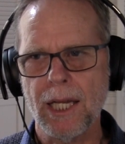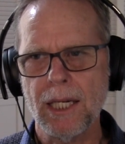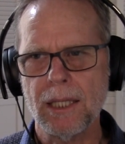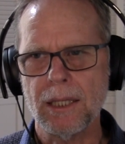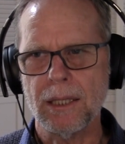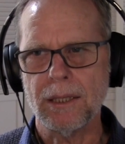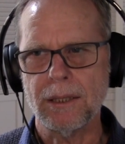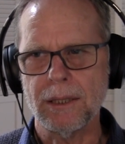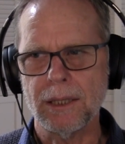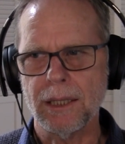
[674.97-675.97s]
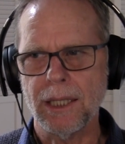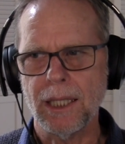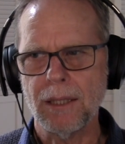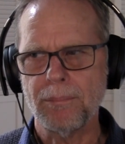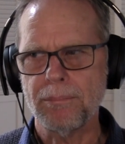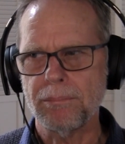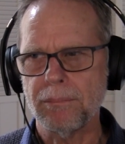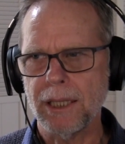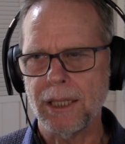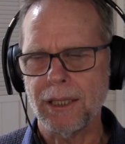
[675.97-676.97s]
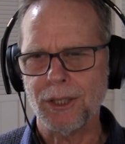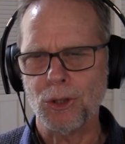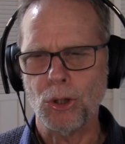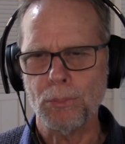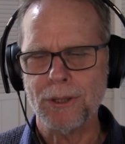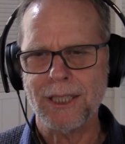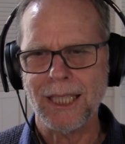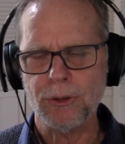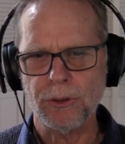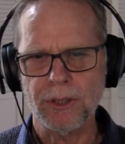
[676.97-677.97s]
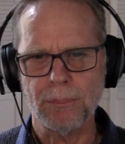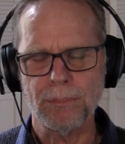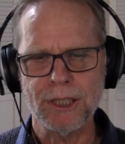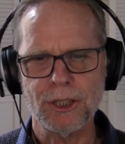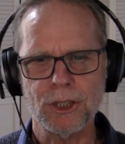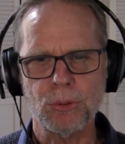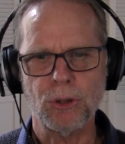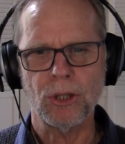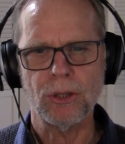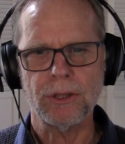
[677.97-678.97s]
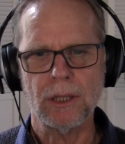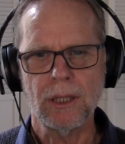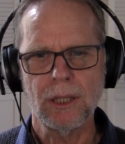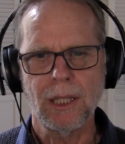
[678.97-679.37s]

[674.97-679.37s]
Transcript: in a corporate sector or in the business world,